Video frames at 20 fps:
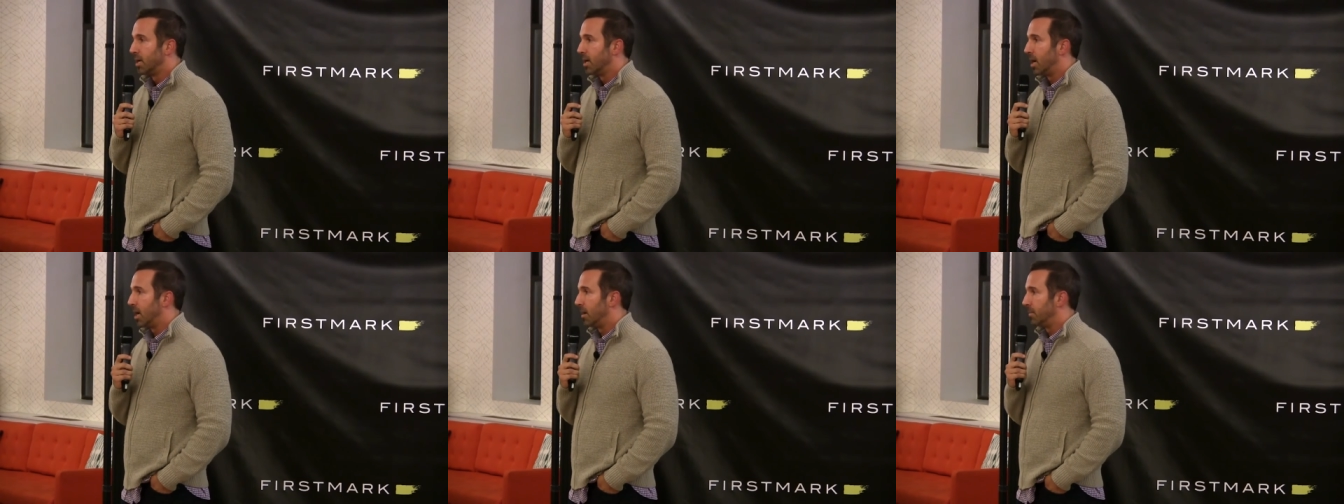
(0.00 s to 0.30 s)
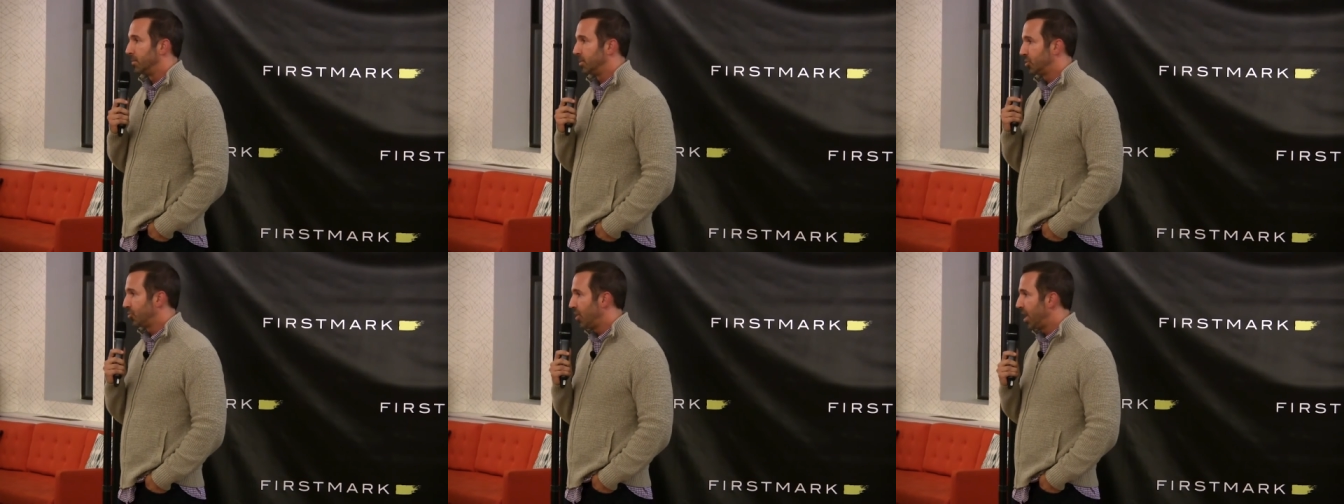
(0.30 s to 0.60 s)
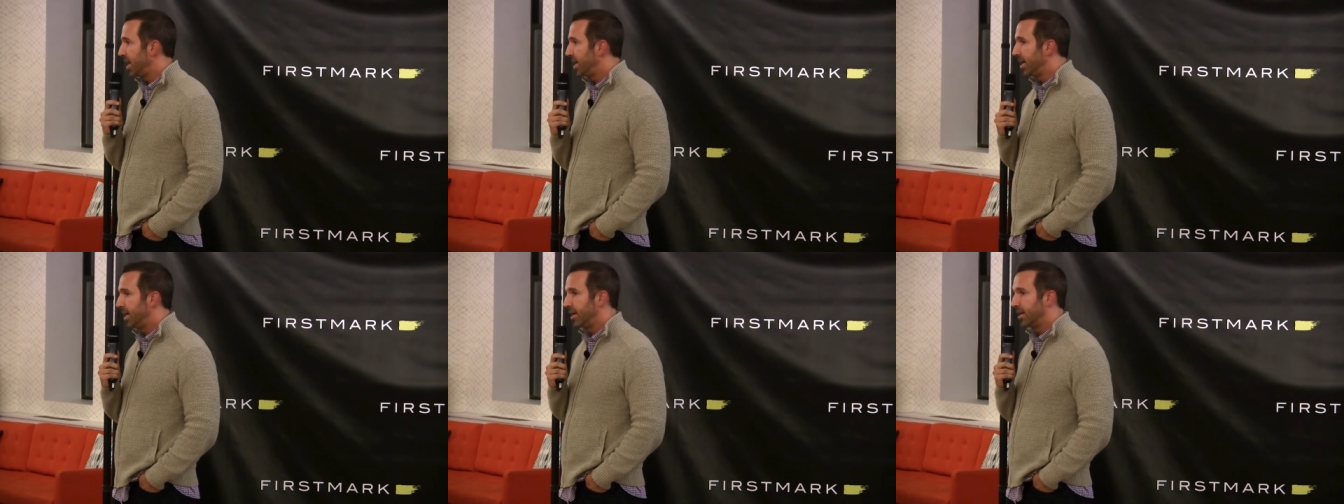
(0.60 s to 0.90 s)
Um,
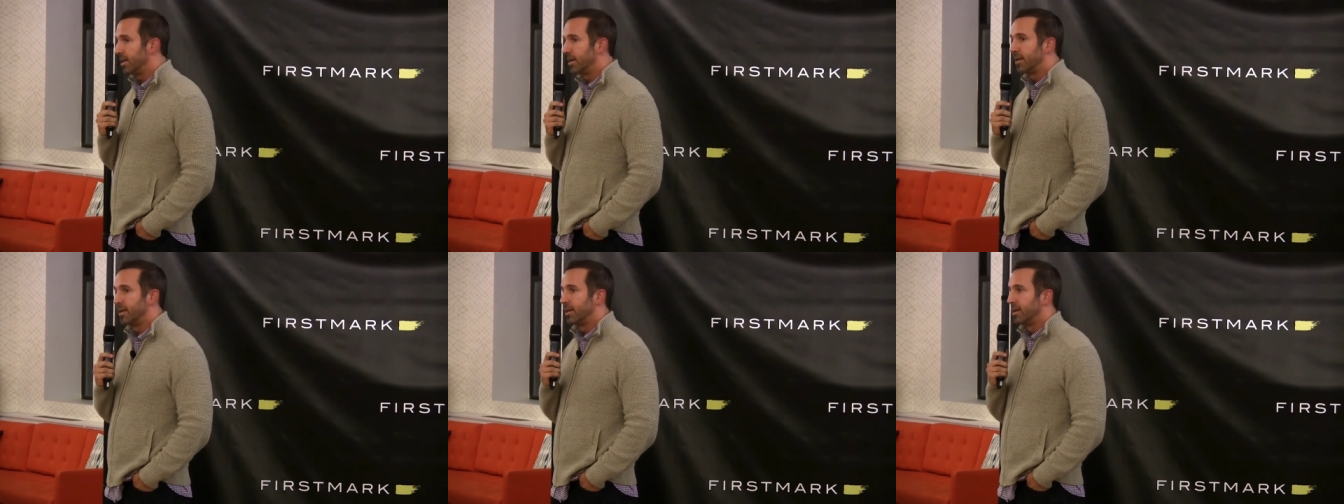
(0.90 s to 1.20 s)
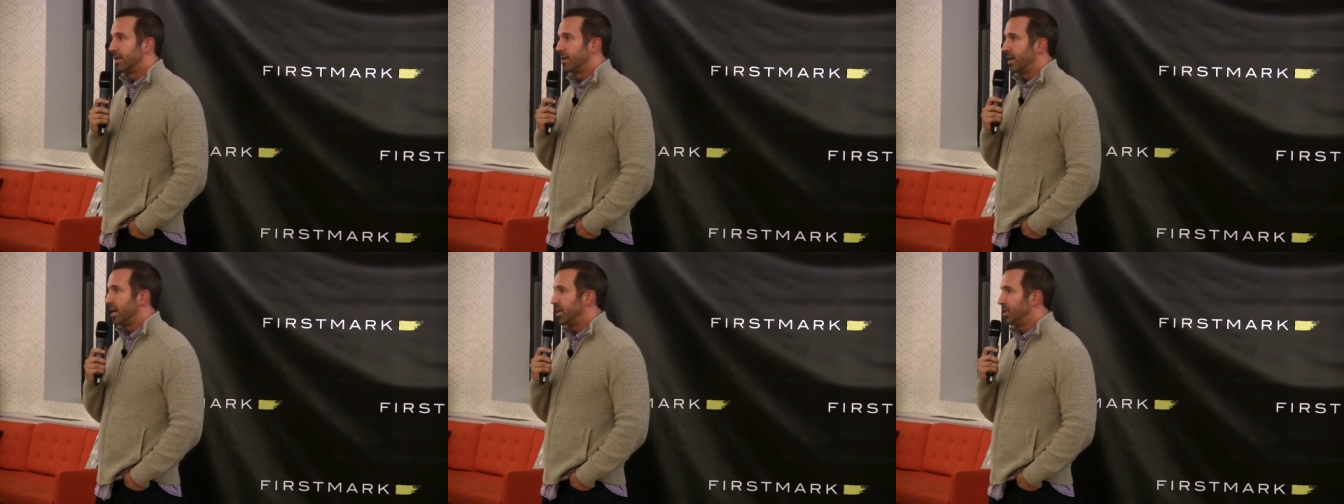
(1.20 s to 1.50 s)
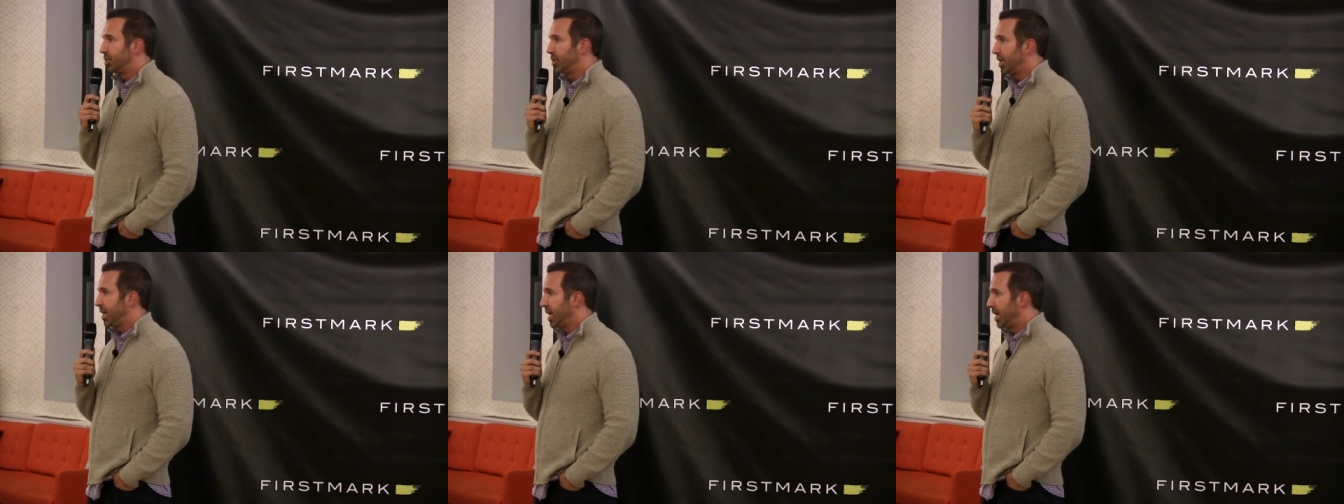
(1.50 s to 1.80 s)
training,
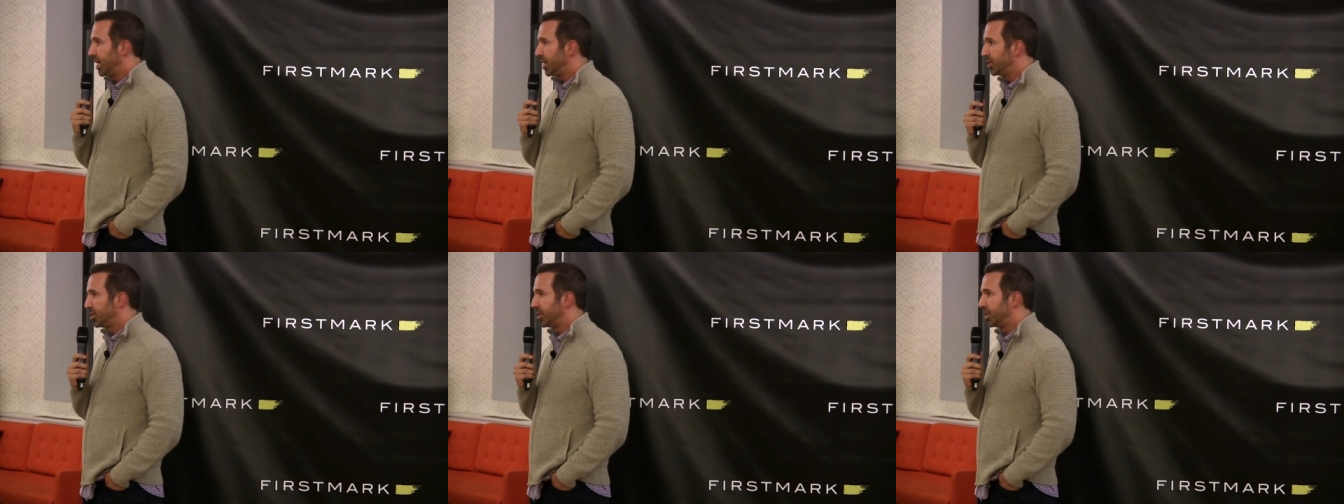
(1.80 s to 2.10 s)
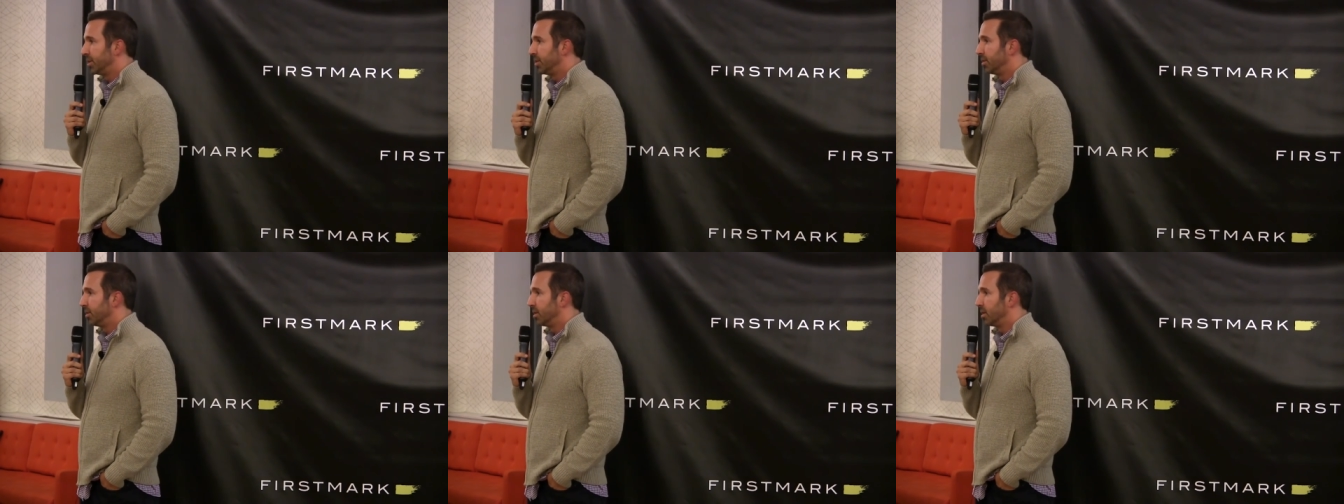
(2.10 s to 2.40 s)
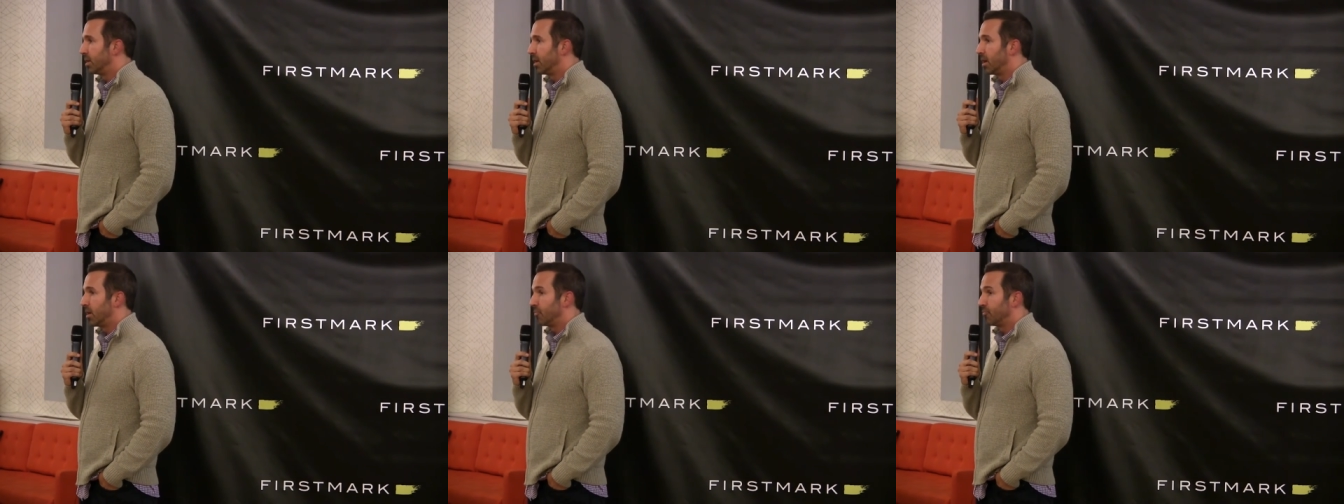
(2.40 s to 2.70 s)
education,
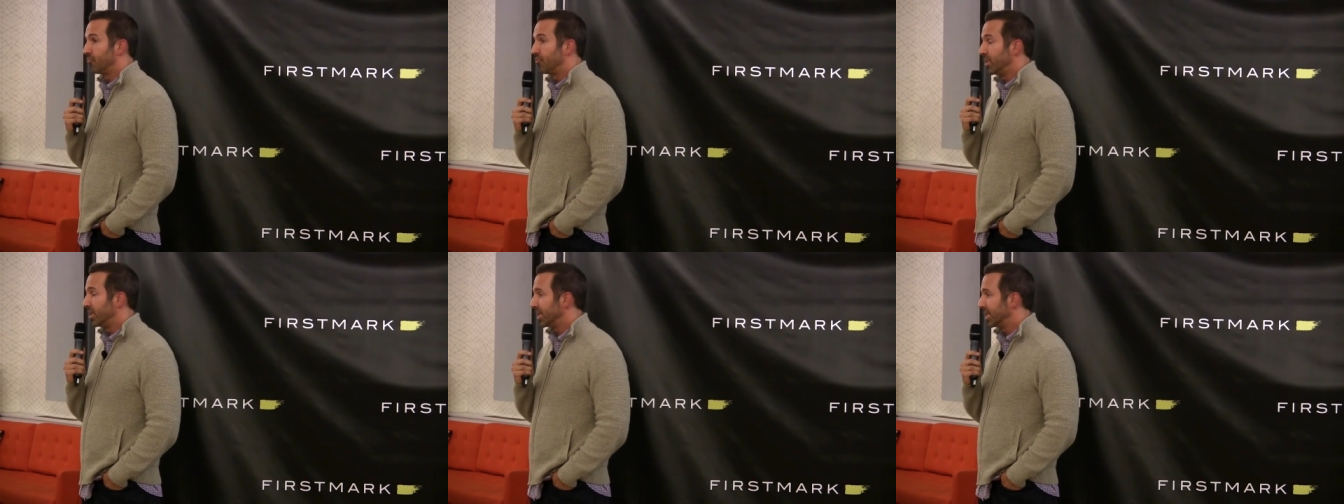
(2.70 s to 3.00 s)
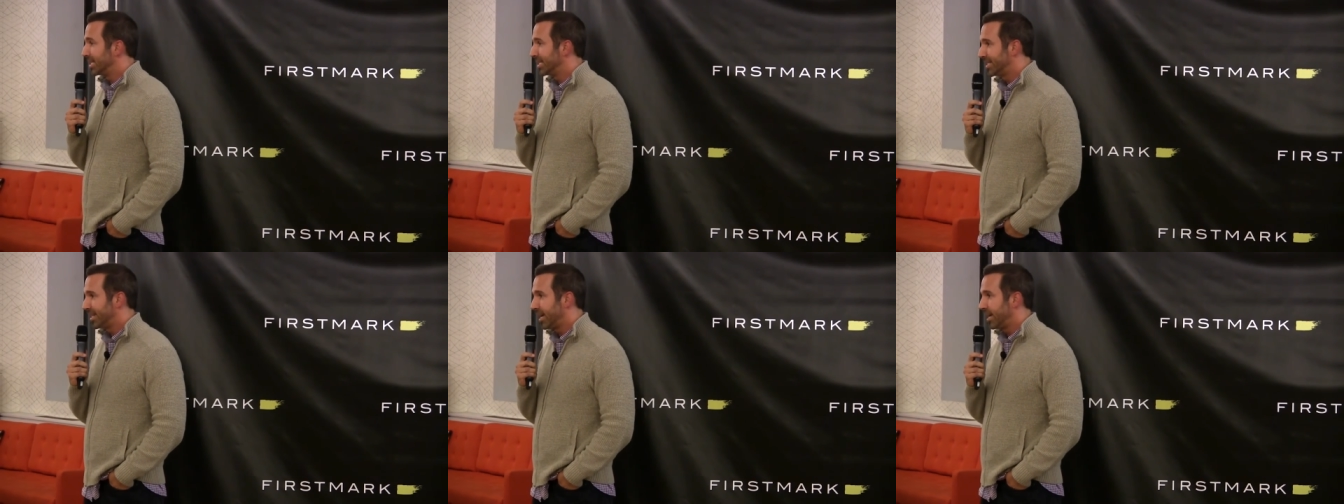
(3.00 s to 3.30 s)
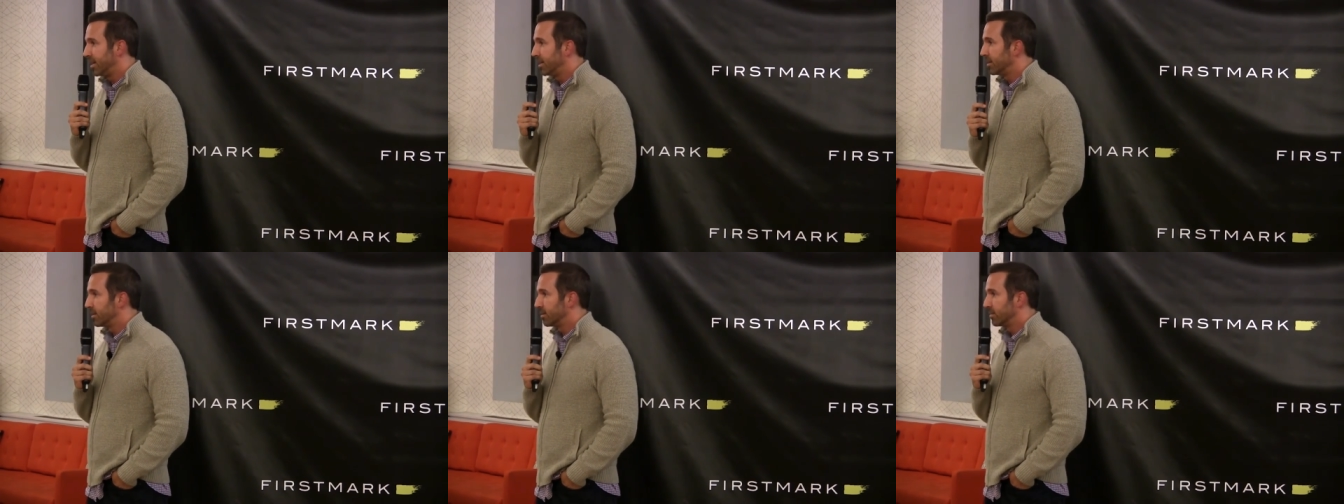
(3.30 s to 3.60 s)
uh, real
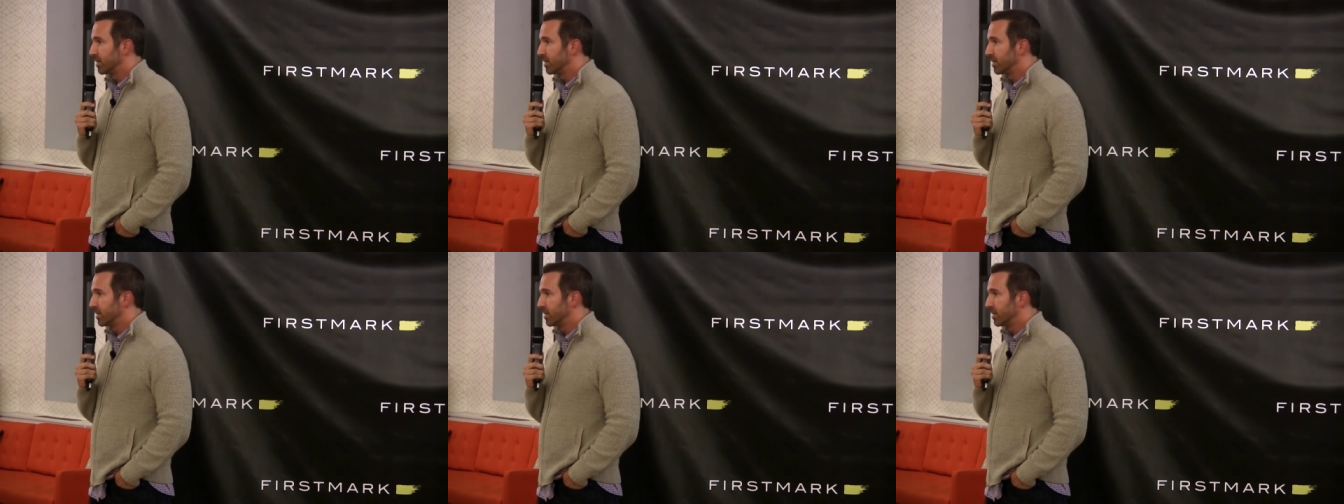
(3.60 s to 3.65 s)
estate.